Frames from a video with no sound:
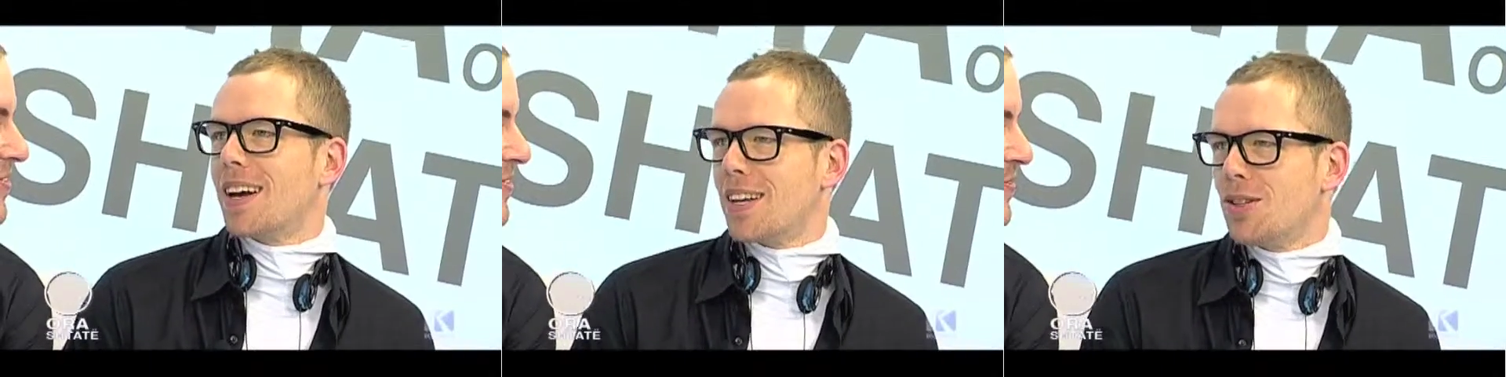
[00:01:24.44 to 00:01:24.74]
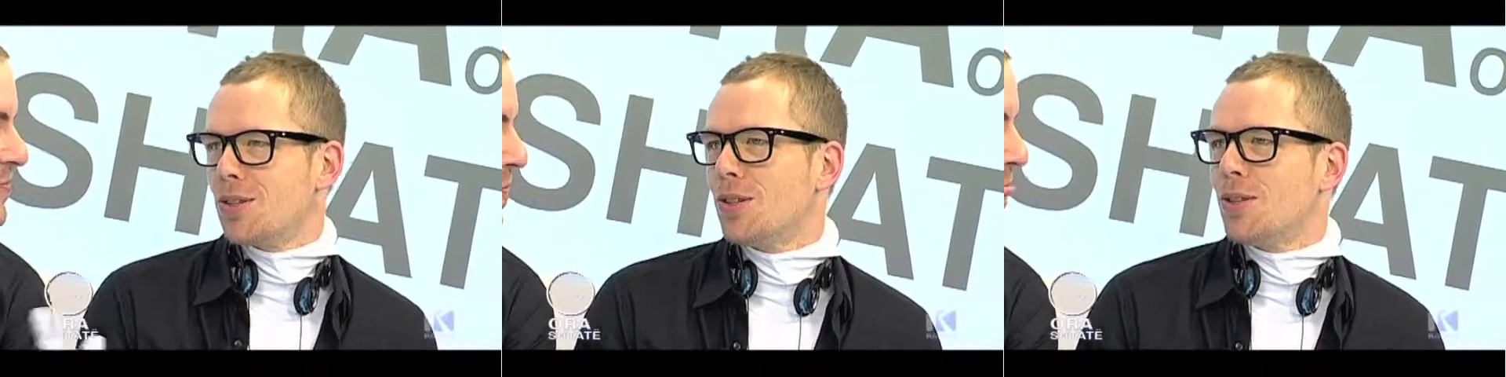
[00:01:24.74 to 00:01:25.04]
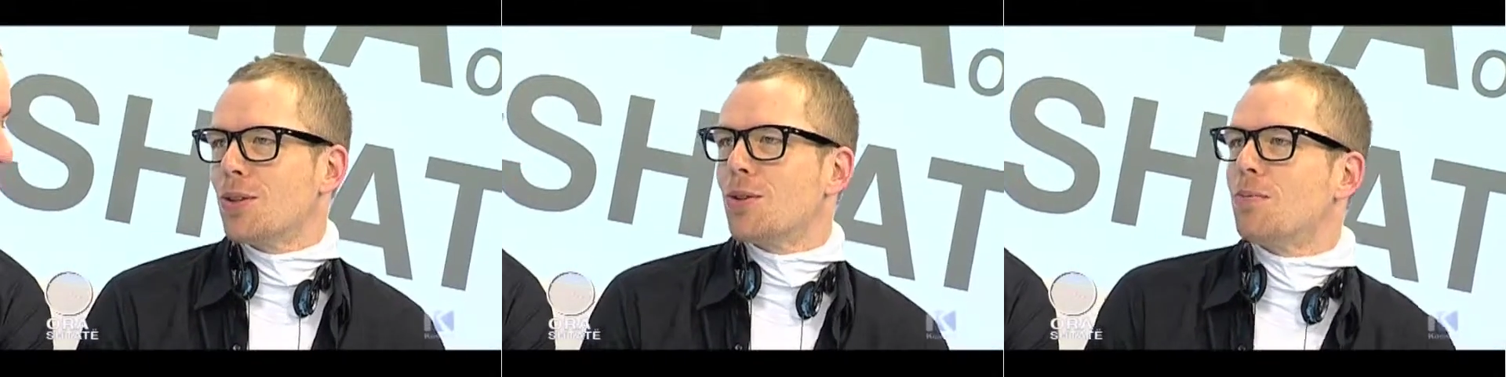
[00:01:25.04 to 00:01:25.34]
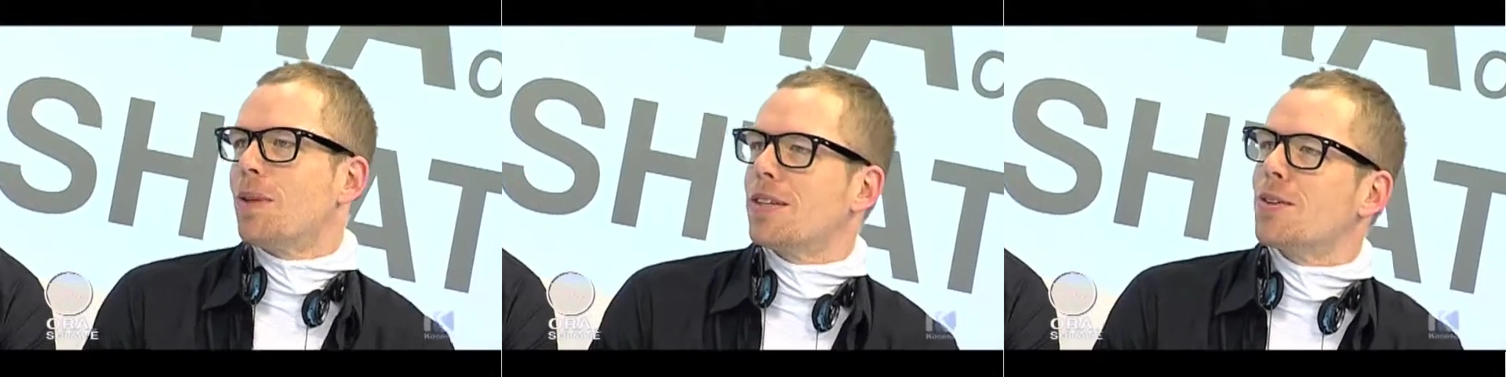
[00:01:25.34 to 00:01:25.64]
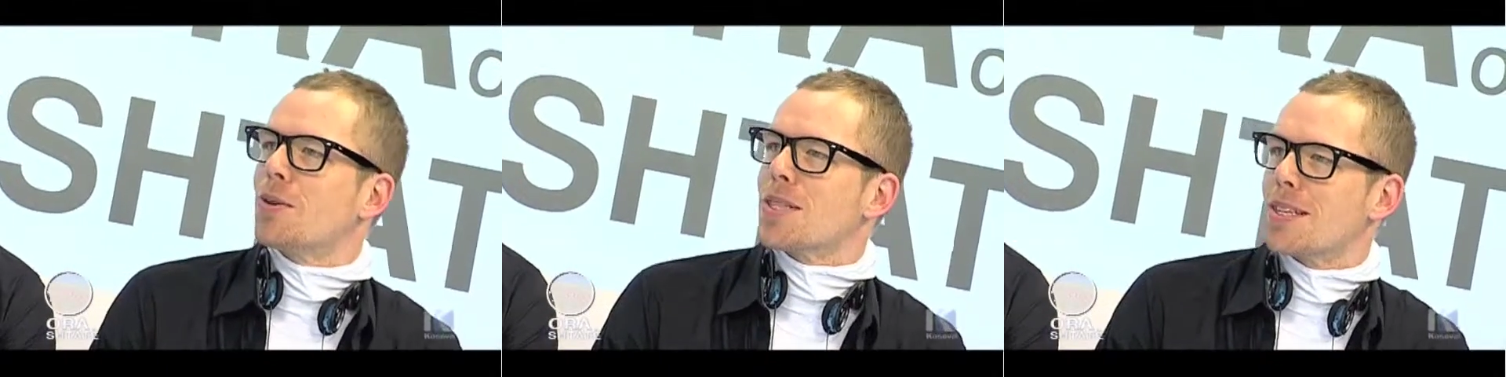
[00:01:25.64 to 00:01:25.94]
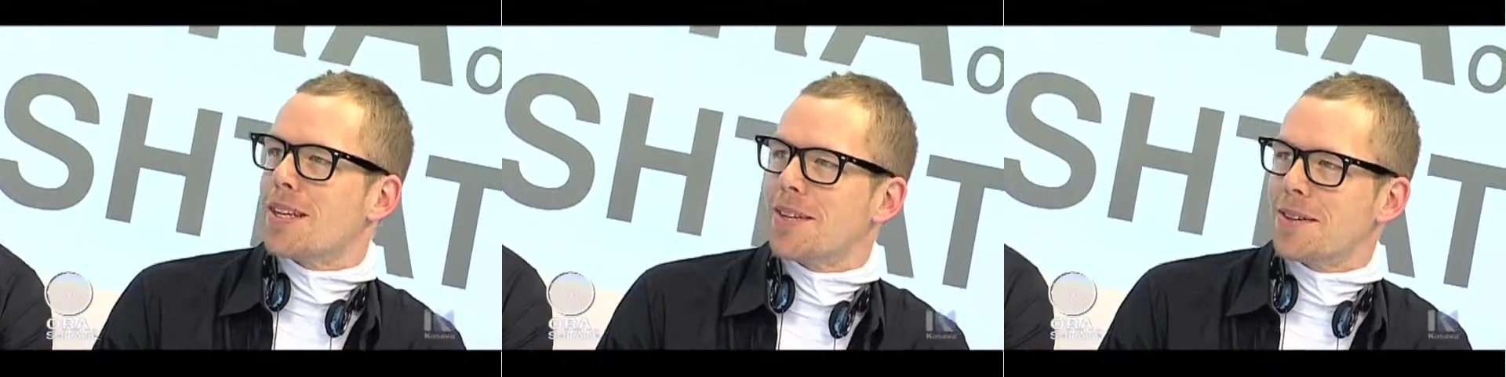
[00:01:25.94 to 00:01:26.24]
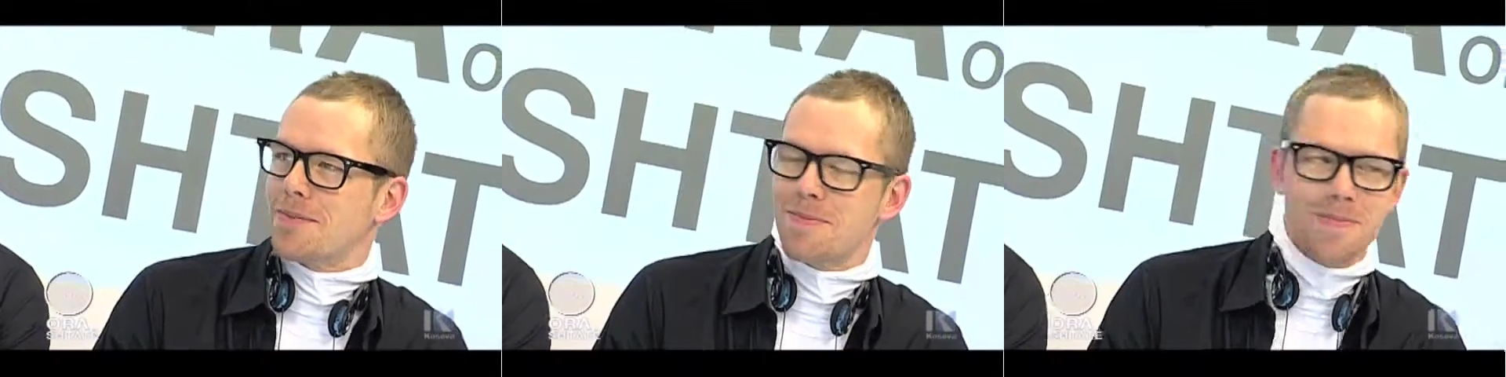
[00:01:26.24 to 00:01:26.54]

doesn't you, you, matter. You, better you translate. Yeah, yeah, of